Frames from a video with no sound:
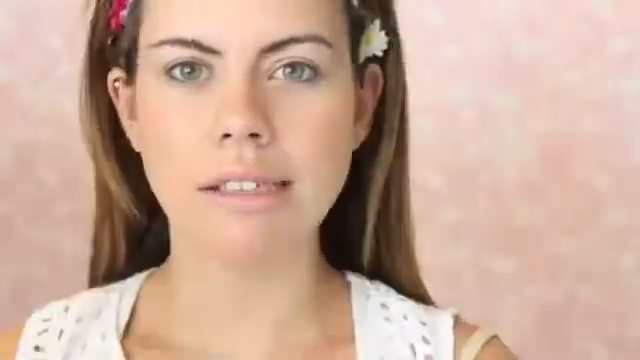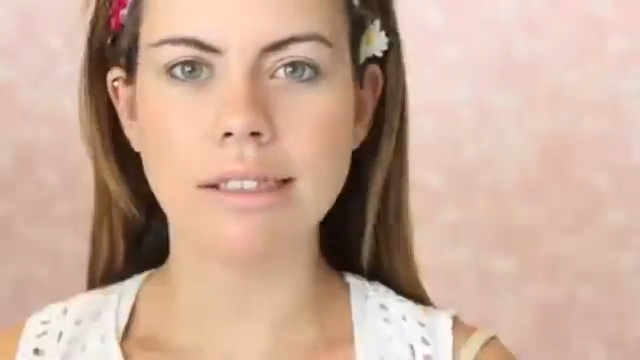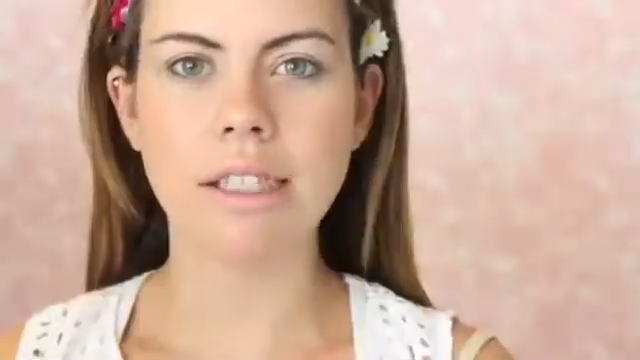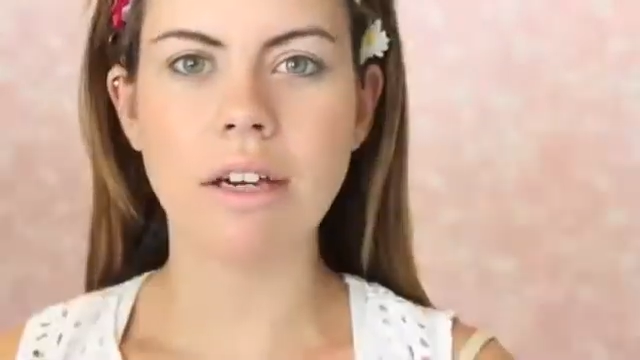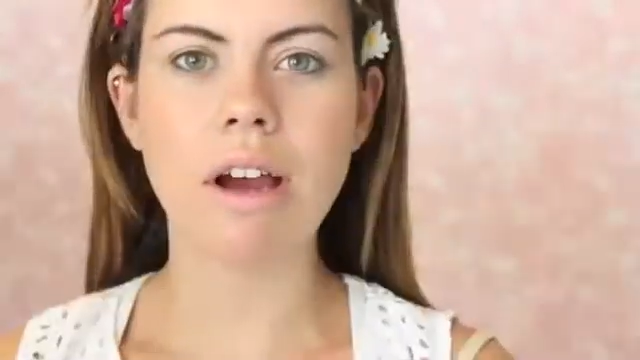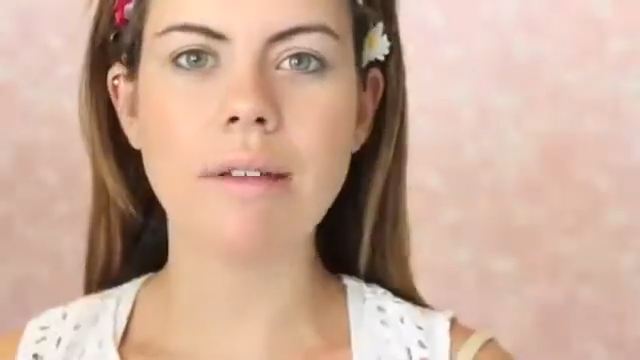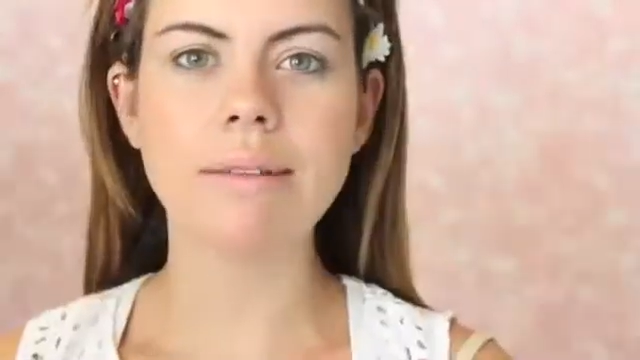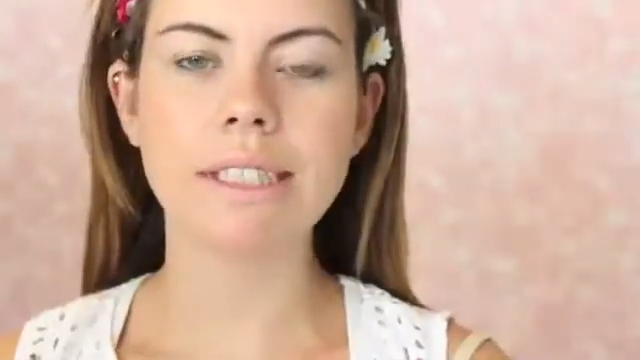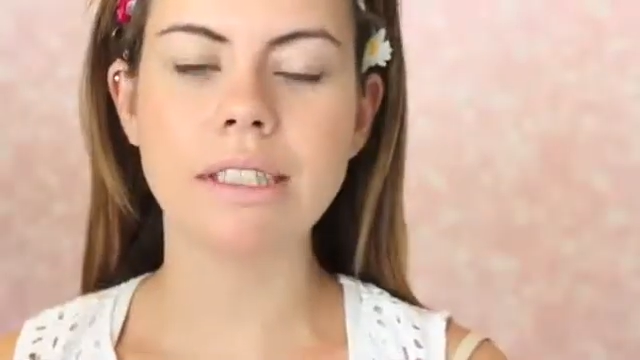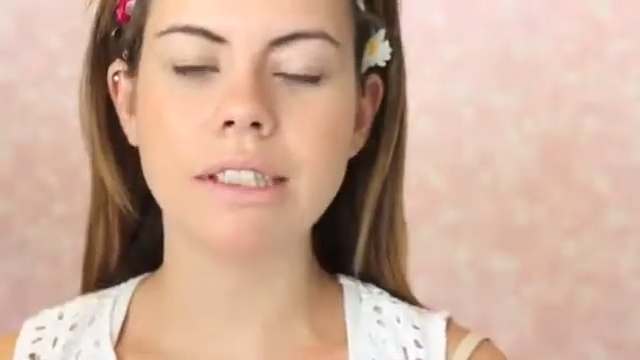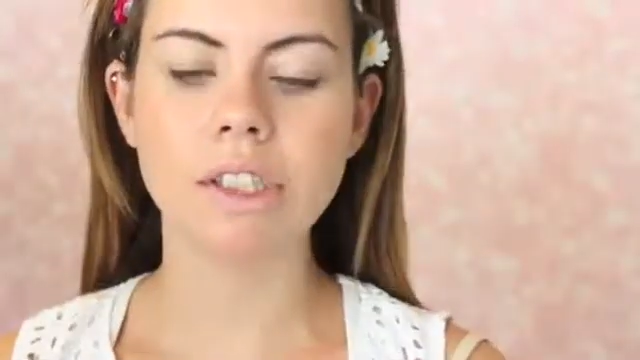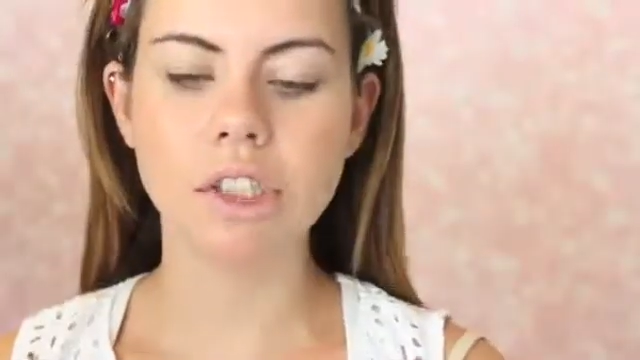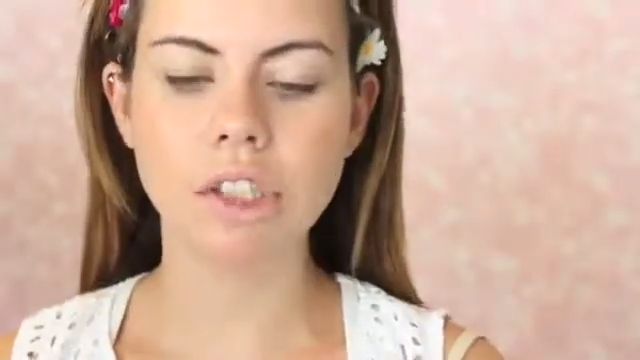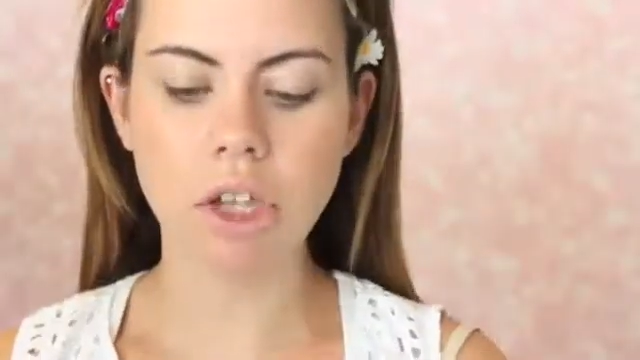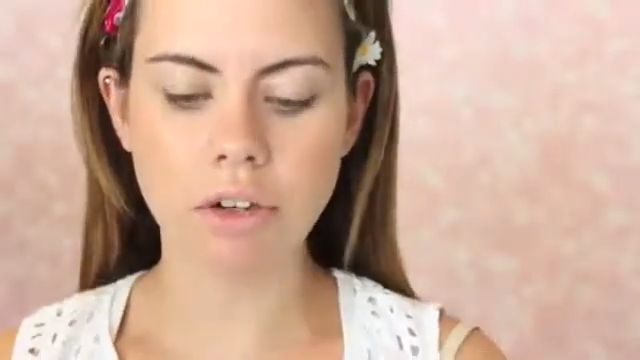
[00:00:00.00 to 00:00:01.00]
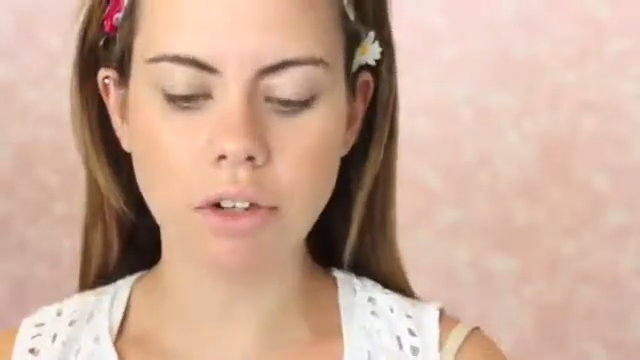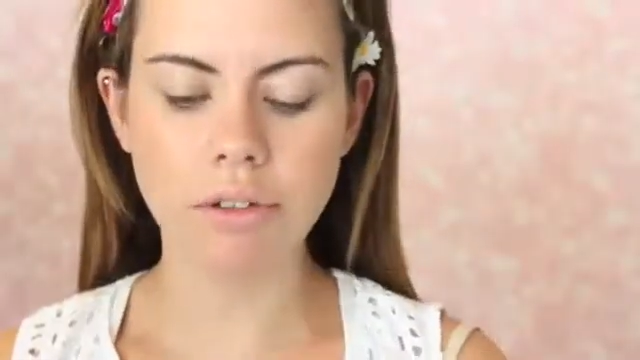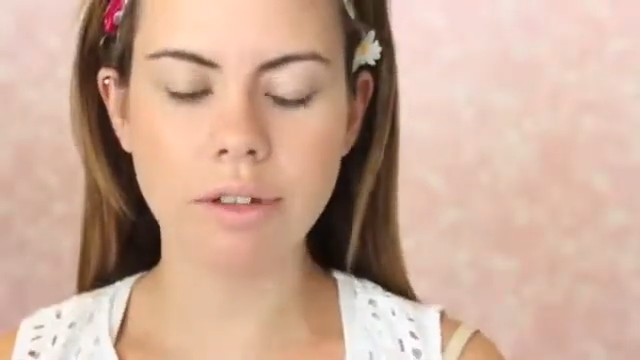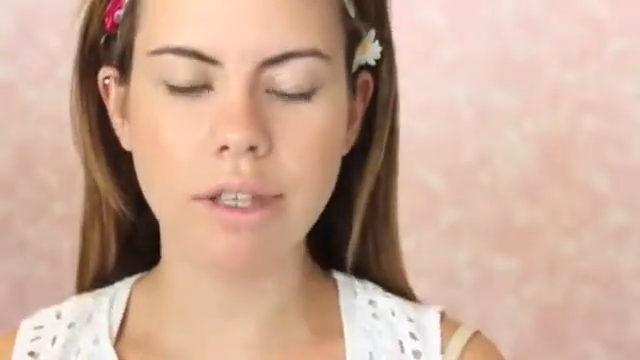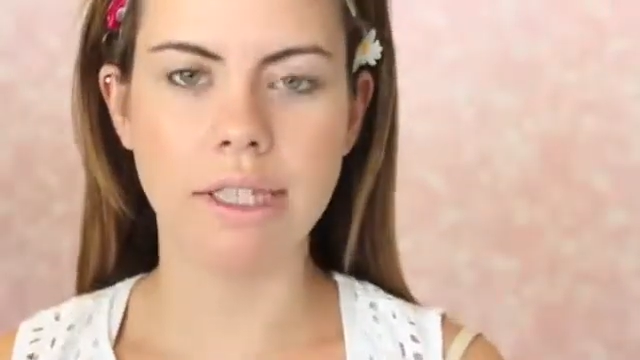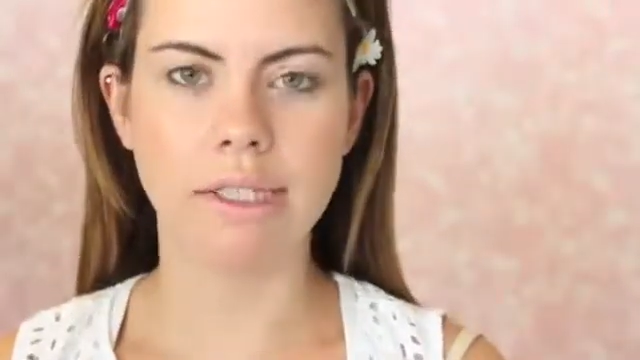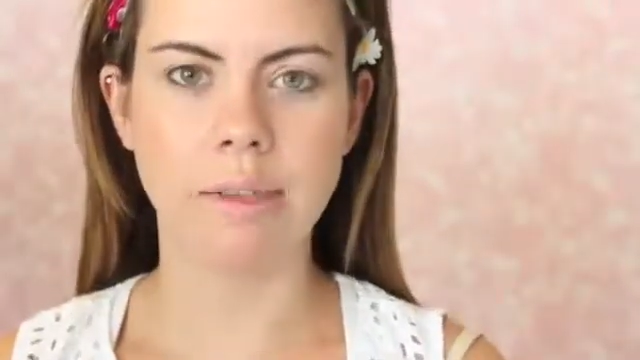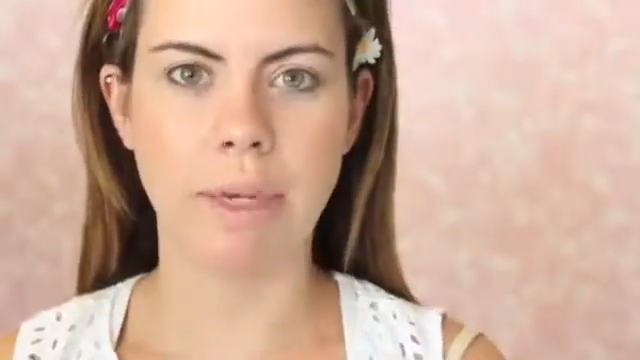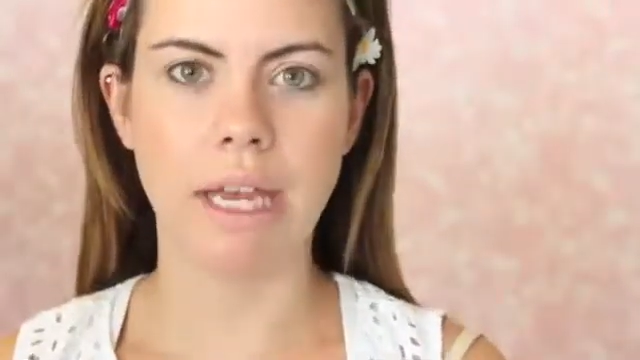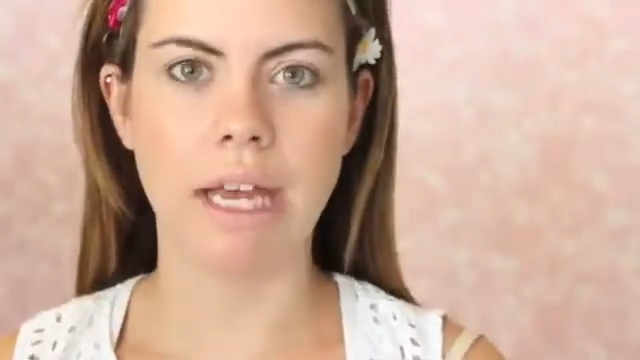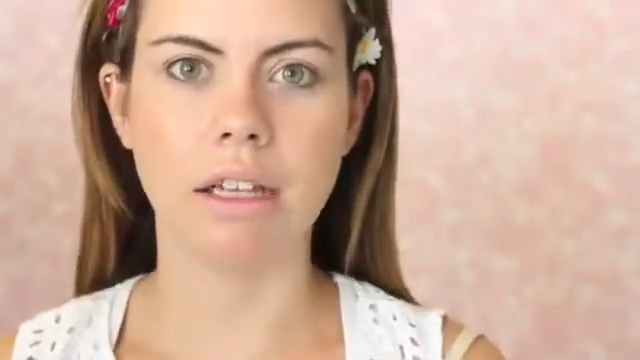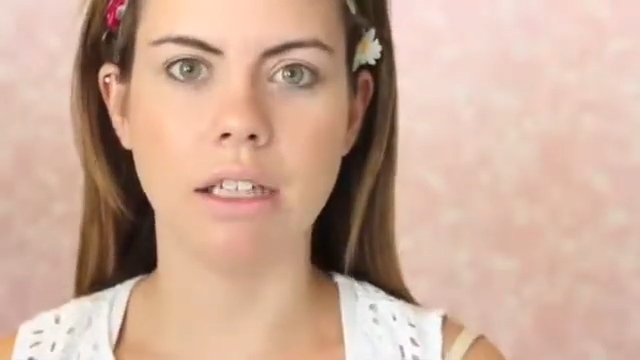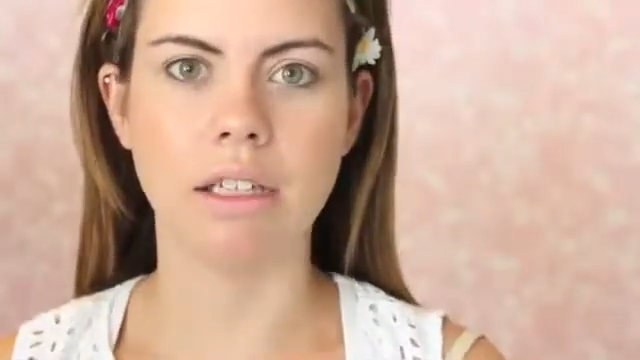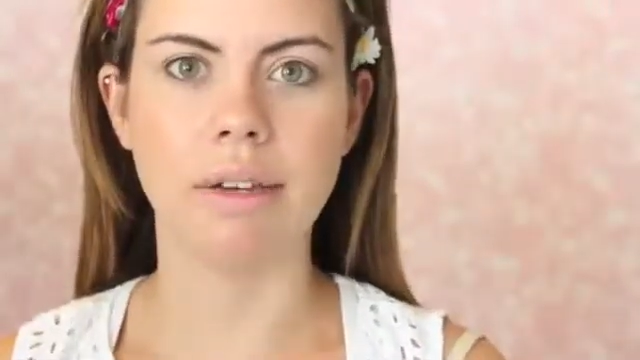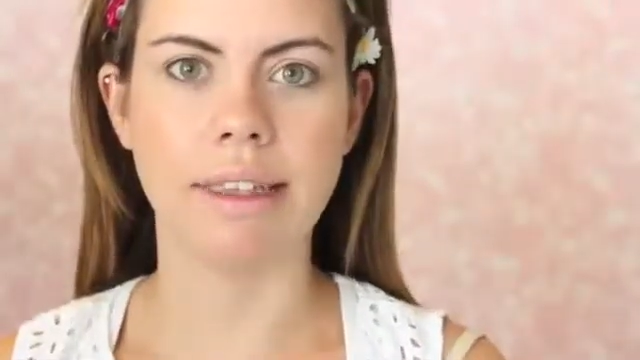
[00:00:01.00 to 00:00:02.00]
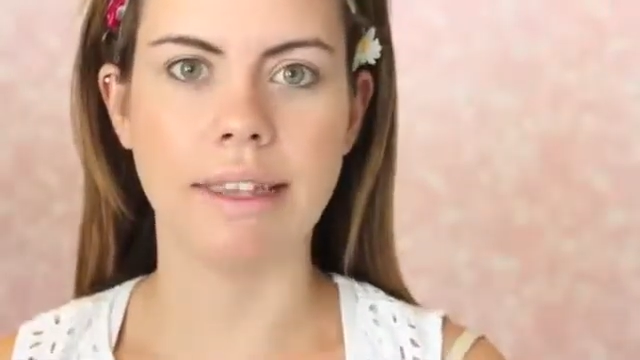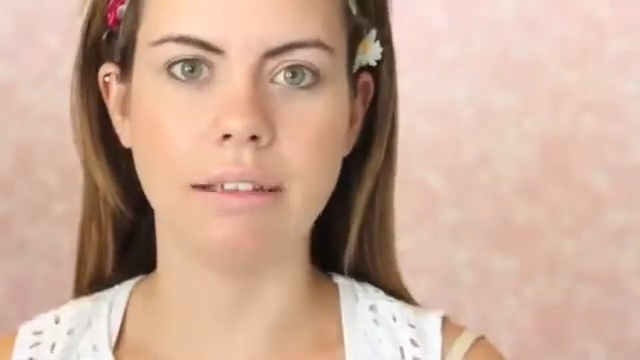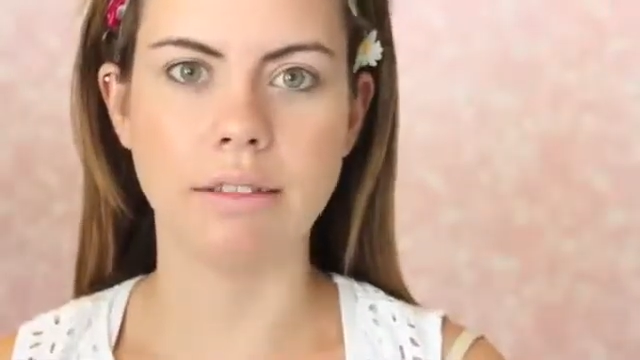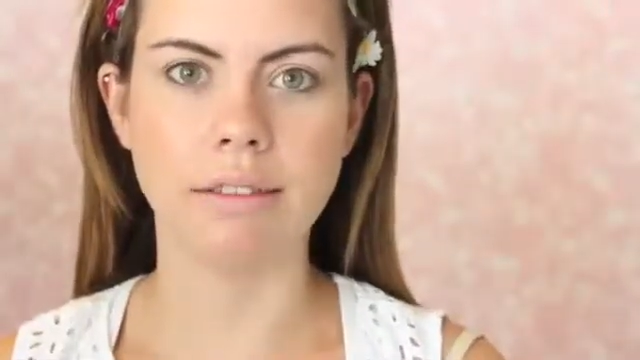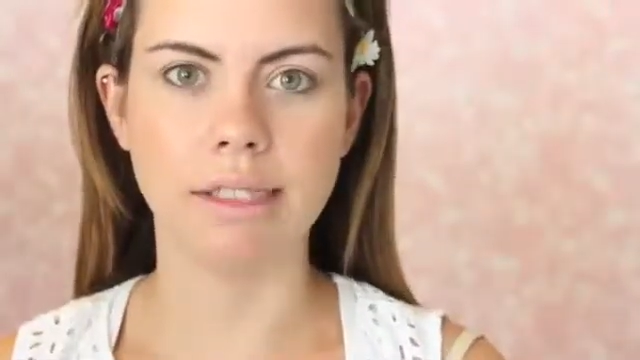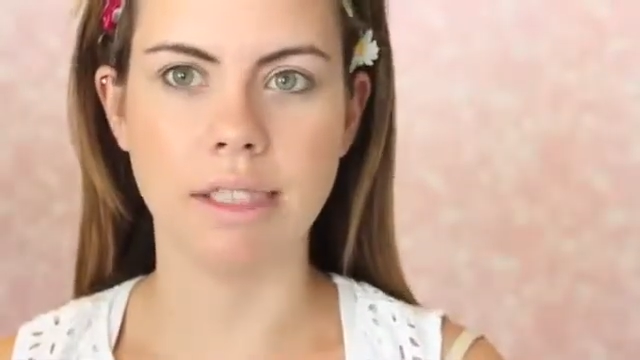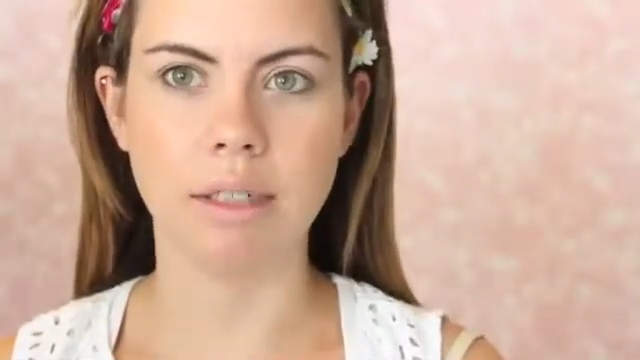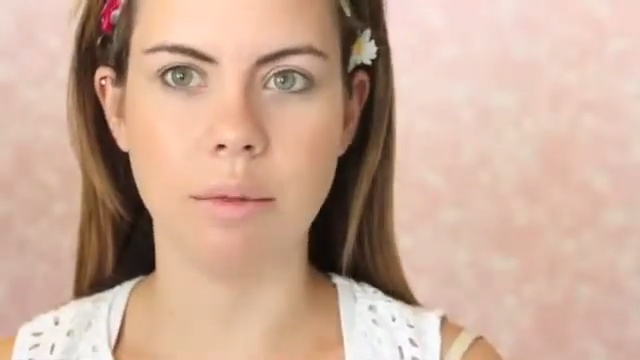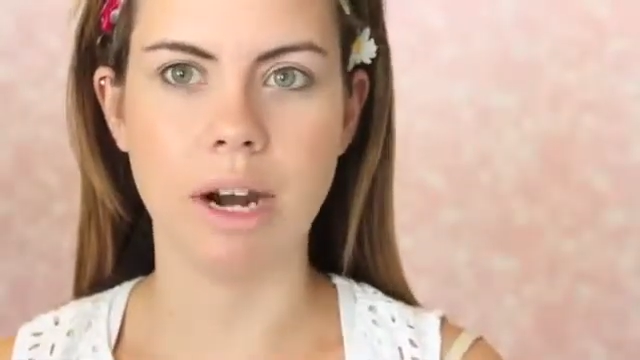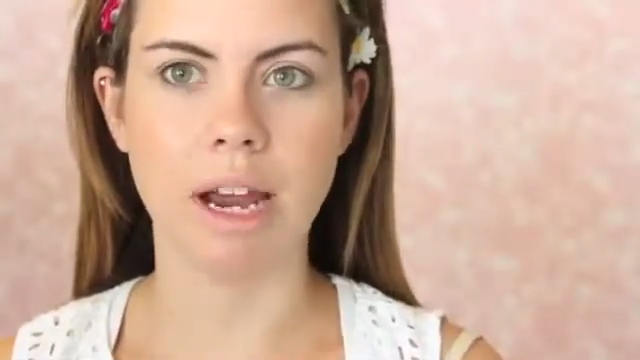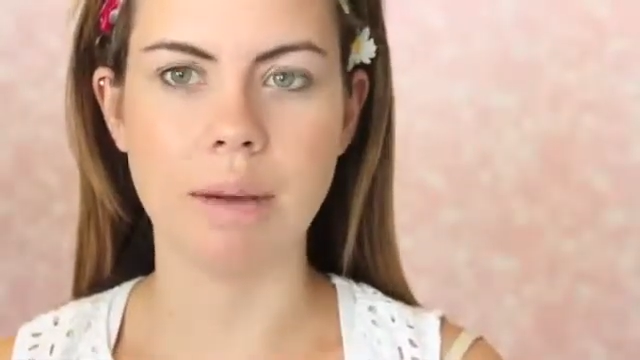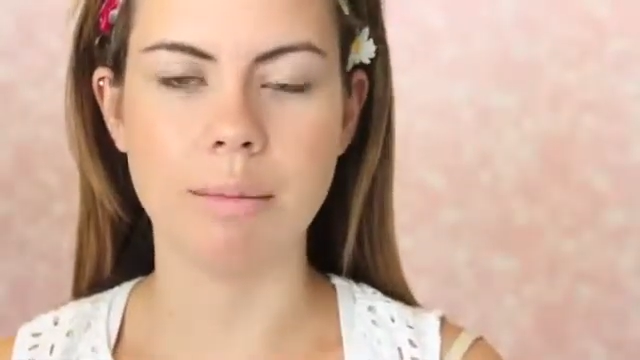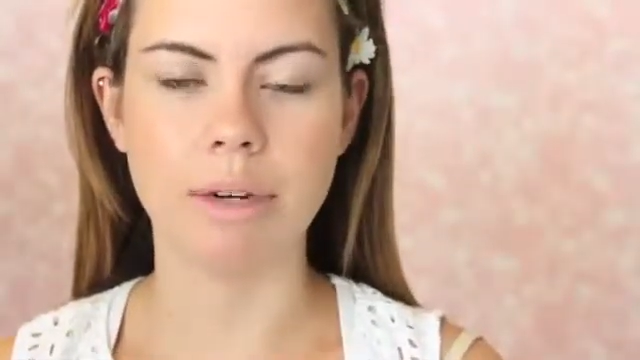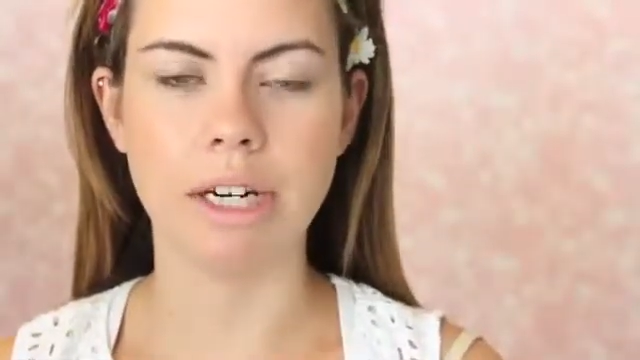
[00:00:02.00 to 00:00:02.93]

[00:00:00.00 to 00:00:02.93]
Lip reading: So I was gonna show you this palette without using primer,